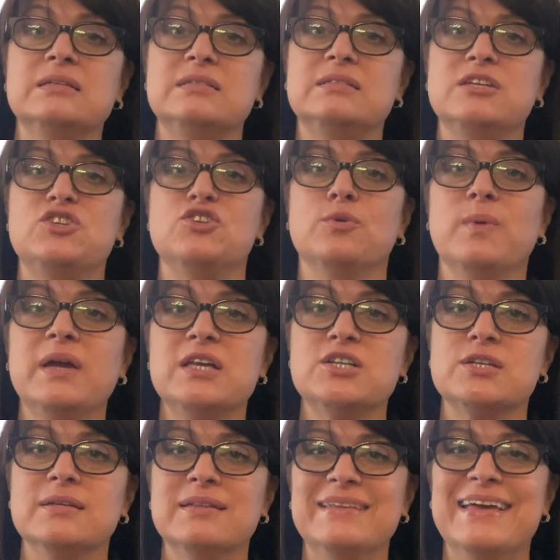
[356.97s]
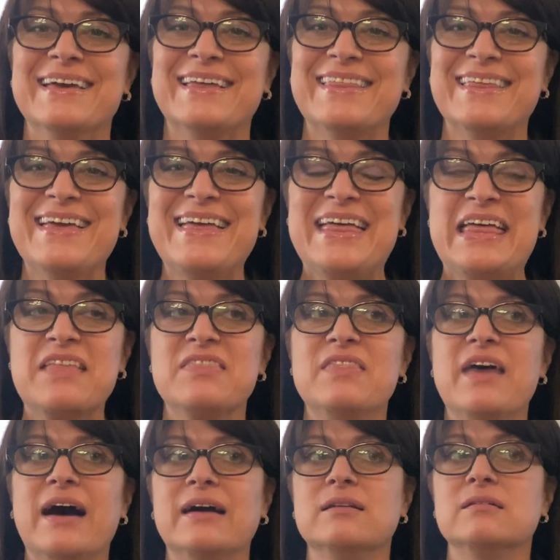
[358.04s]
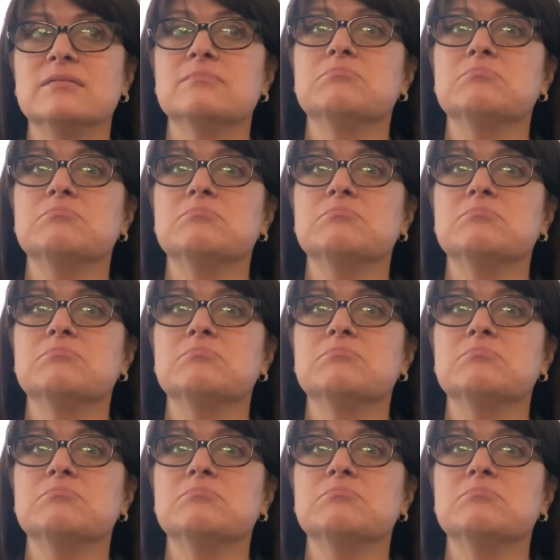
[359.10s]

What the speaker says: situation that